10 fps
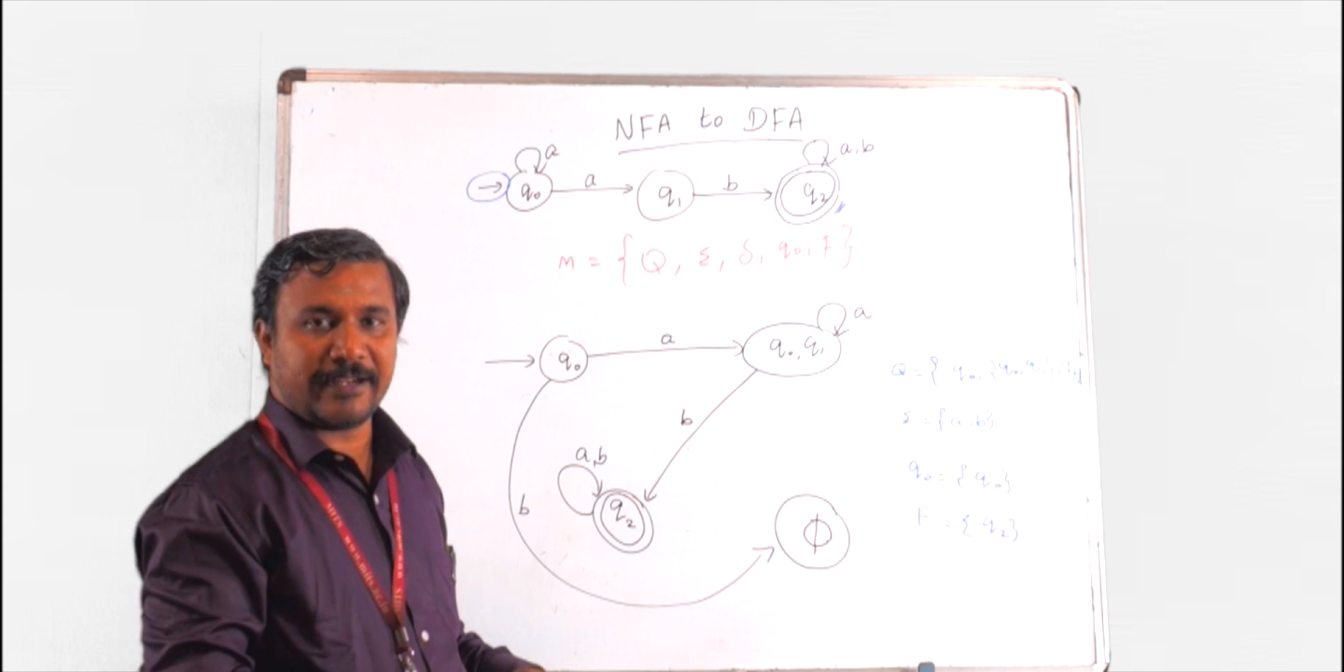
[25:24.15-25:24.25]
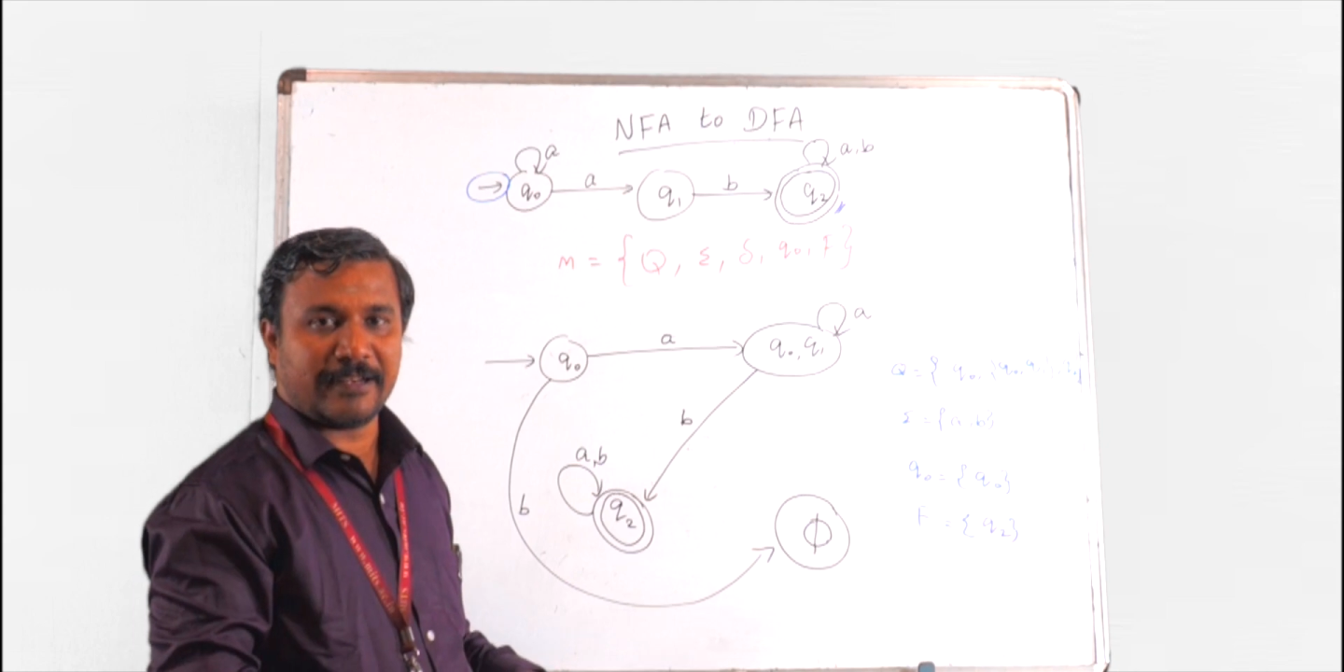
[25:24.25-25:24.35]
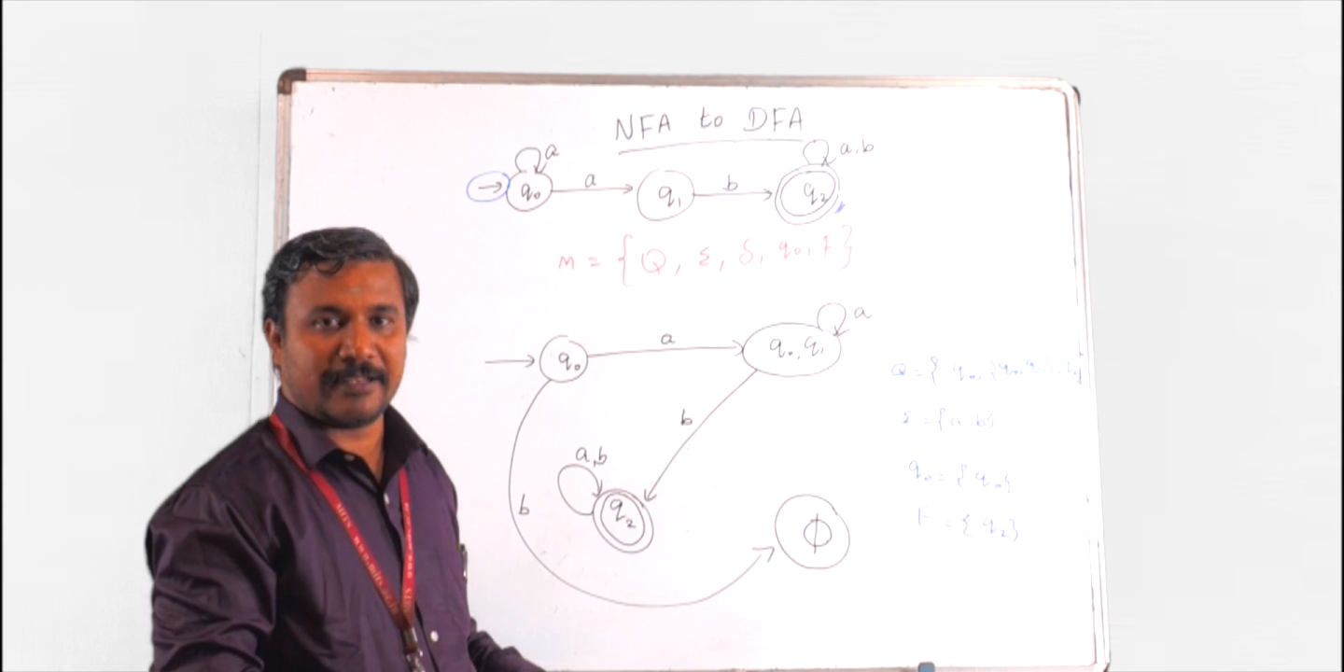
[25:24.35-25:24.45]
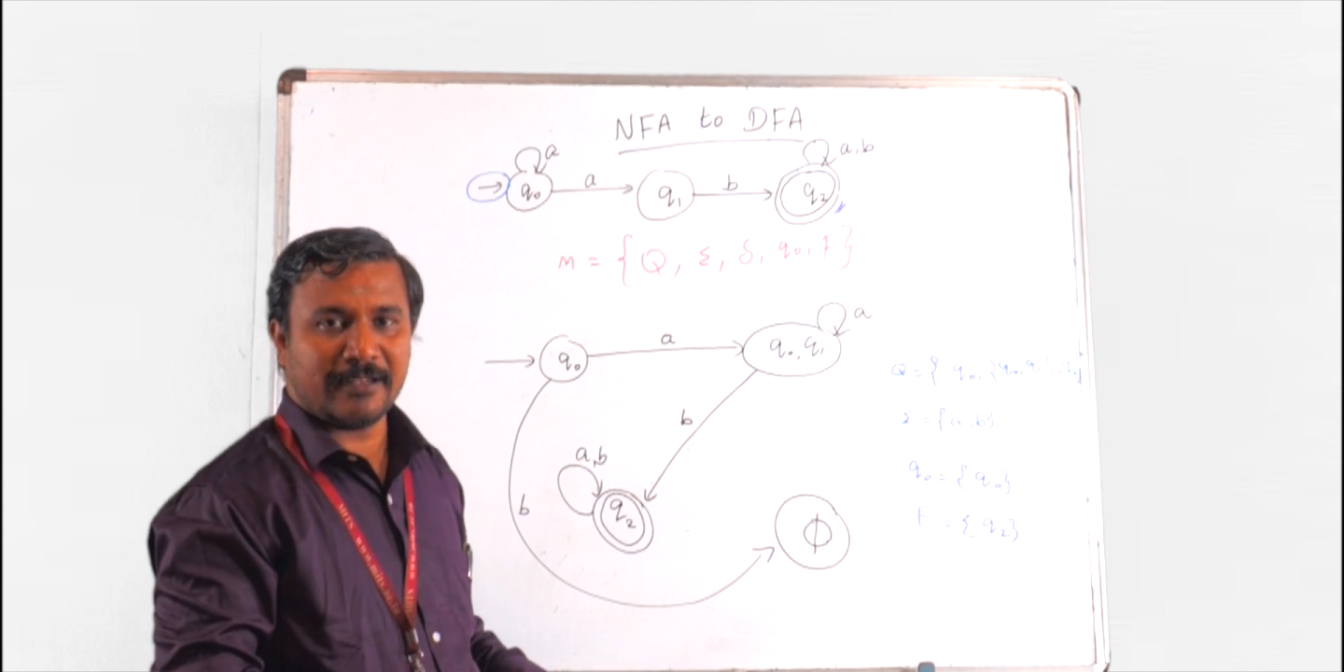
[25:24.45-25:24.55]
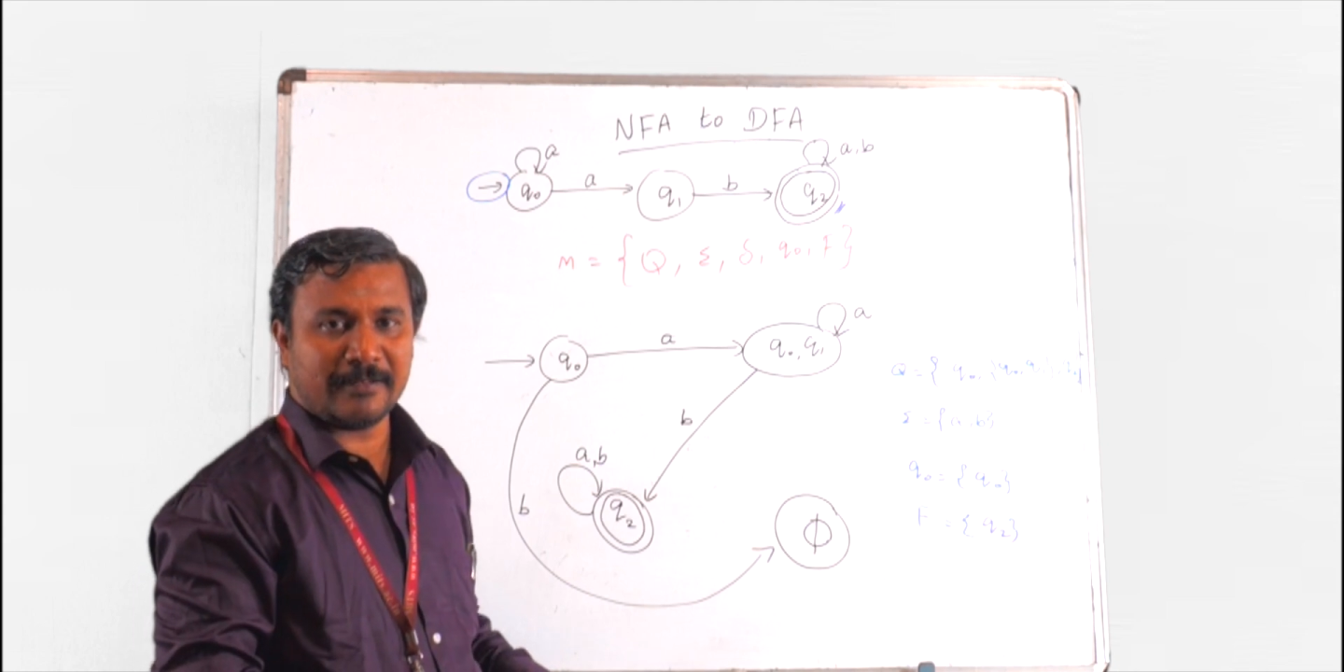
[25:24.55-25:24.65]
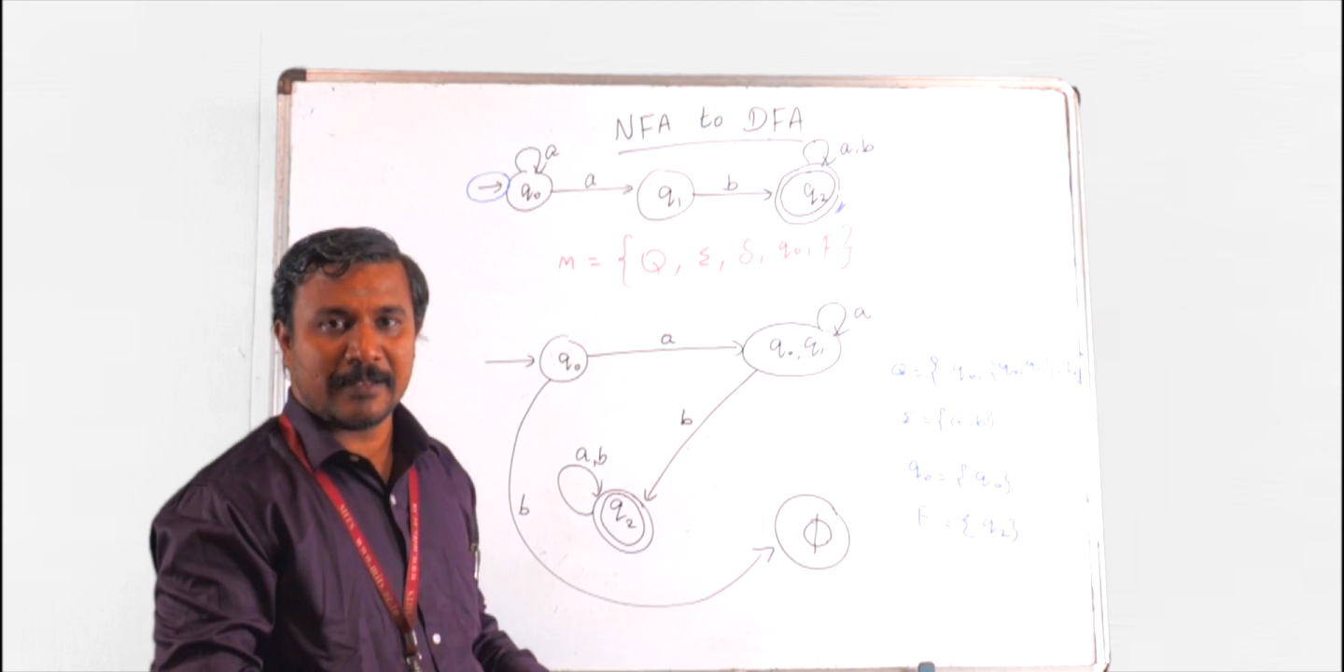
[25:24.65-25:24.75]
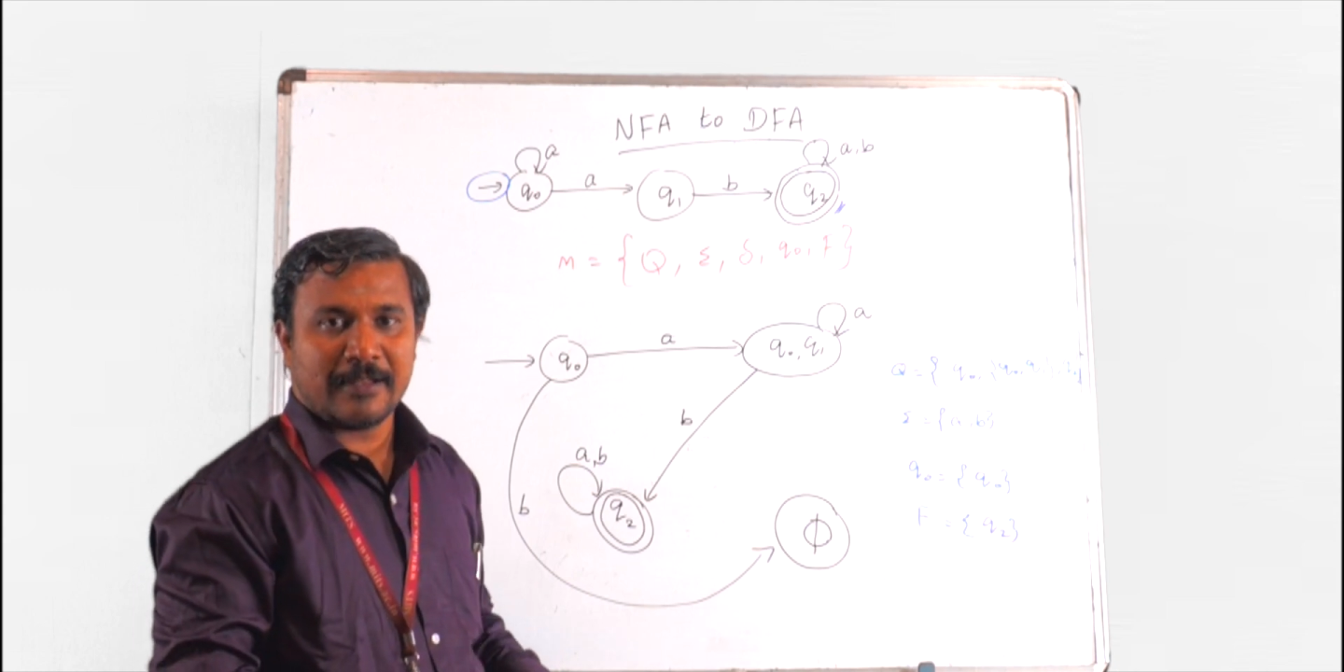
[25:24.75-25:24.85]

in the